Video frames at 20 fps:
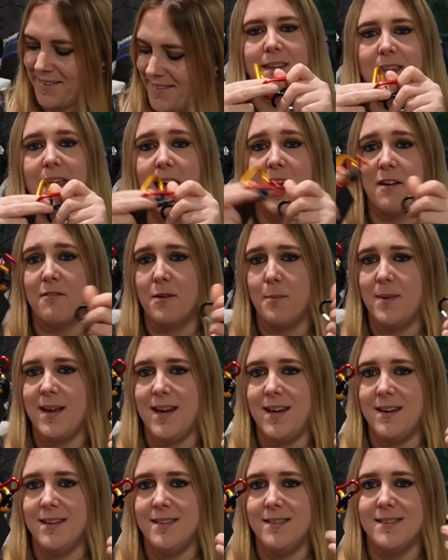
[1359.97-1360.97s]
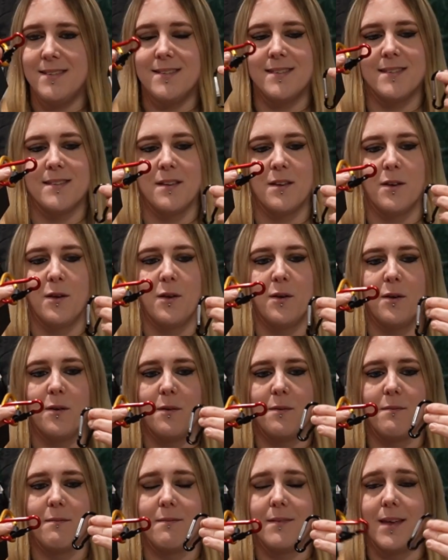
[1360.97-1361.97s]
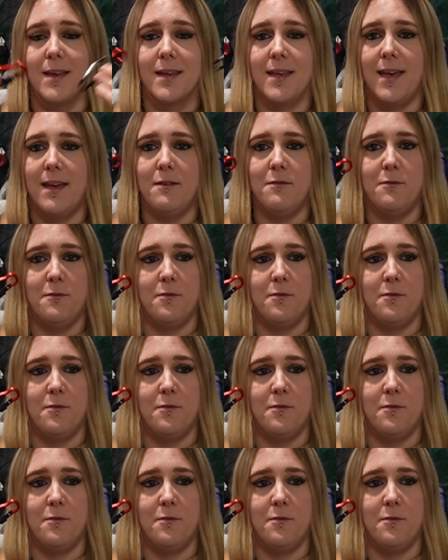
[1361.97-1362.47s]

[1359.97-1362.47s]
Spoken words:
Carabiners, again,